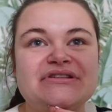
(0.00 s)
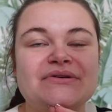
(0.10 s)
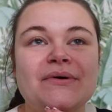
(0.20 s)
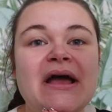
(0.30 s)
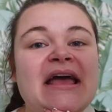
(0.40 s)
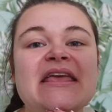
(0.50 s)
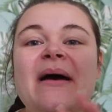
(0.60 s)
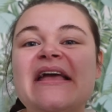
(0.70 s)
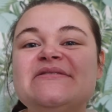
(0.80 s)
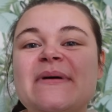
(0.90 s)
So you
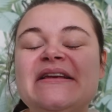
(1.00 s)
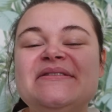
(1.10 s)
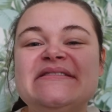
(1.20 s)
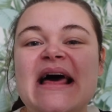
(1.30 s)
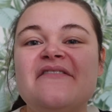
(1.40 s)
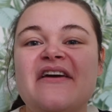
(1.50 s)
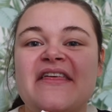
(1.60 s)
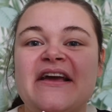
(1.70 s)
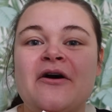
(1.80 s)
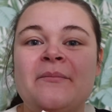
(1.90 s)
might as well use that if you're
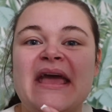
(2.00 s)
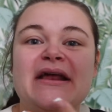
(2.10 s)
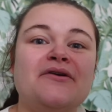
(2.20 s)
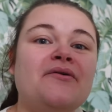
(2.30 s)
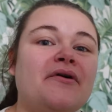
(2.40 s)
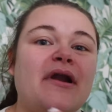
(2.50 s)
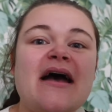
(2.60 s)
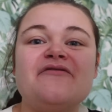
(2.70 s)
thinking on making an order,